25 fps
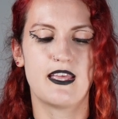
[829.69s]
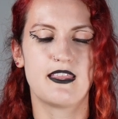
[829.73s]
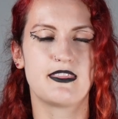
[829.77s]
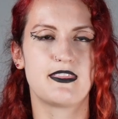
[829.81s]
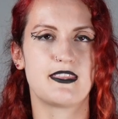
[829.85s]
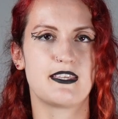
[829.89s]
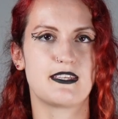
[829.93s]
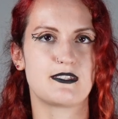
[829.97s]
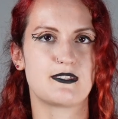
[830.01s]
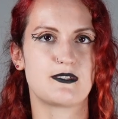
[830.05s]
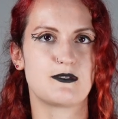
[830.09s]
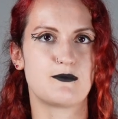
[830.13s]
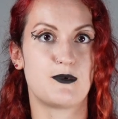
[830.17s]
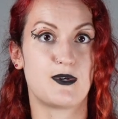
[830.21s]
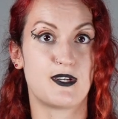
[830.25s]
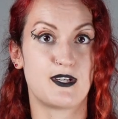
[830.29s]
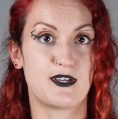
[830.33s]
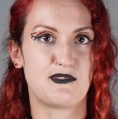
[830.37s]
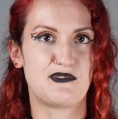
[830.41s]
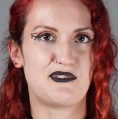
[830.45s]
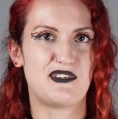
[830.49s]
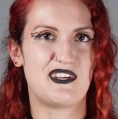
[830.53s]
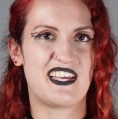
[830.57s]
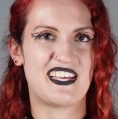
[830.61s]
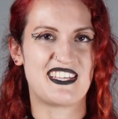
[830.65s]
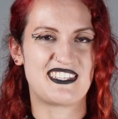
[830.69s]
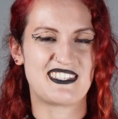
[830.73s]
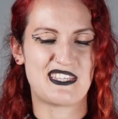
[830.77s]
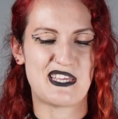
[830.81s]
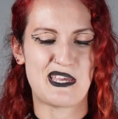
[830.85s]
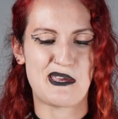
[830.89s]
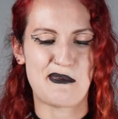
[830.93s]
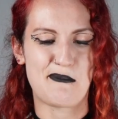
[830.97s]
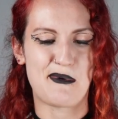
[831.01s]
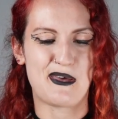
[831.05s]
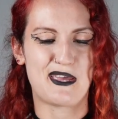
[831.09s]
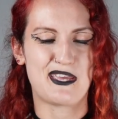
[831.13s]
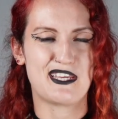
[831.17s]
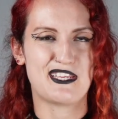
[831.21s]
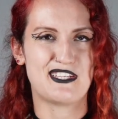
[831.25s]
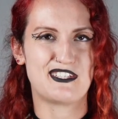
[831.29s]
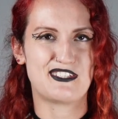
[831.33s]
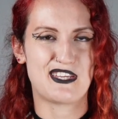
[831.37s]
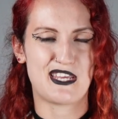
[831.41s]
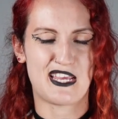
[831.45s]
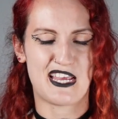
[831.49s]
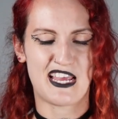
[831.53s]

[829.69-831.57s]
this wonderful essay by E.J.